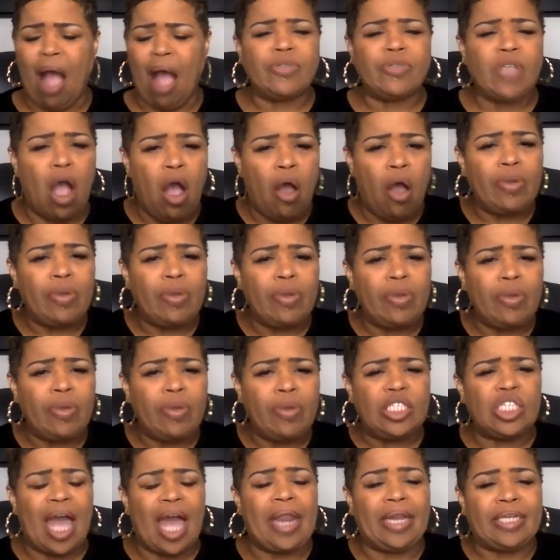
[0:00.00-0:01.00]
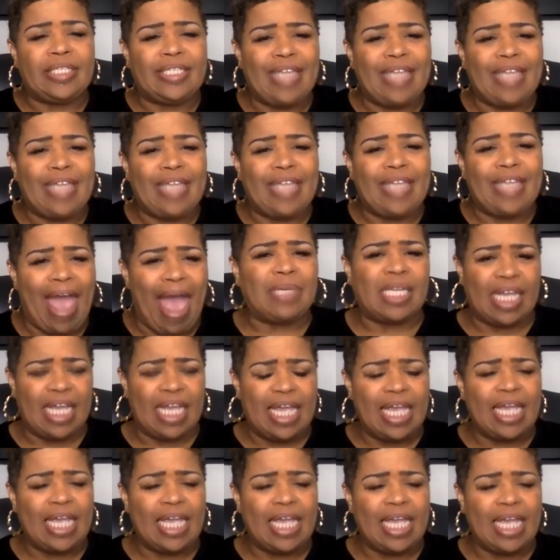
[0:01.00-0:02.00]
I was always just kind of
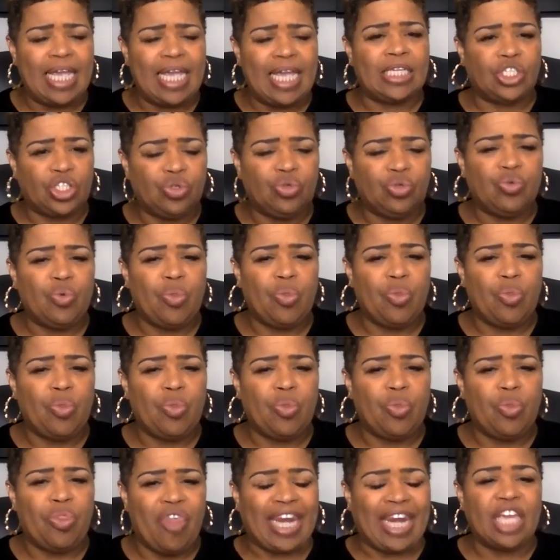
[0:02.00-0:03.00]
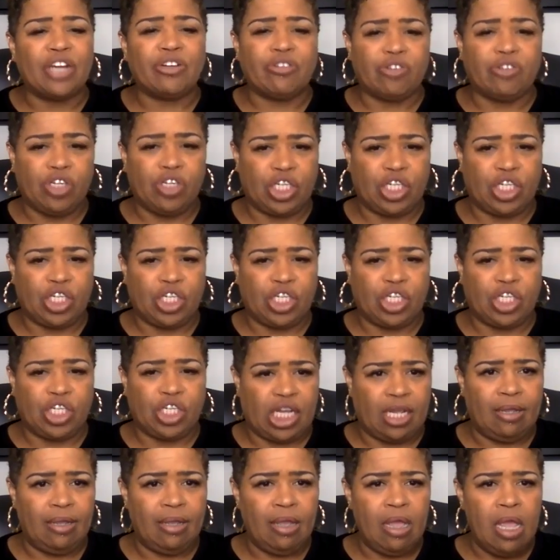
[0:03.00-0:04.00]
tapped into that
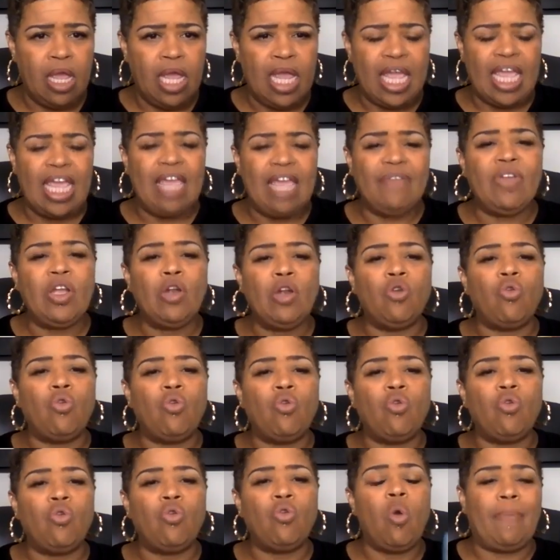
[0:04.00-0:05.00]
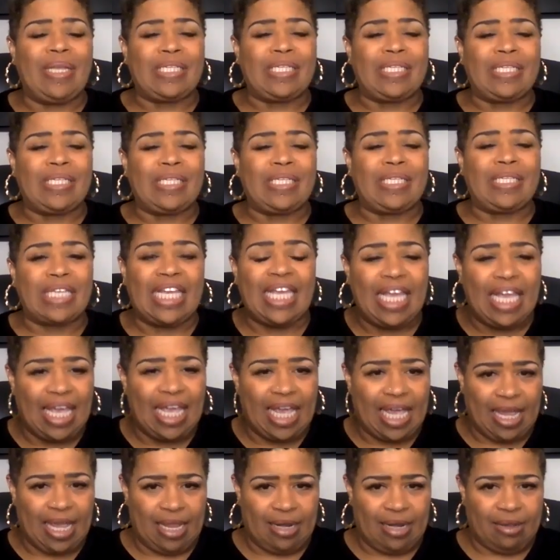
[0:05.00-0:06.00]
energy. Even growing up as a
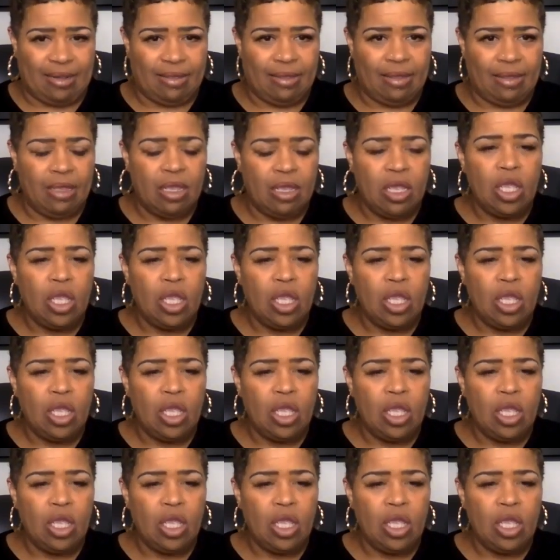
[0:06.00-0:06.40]
kid,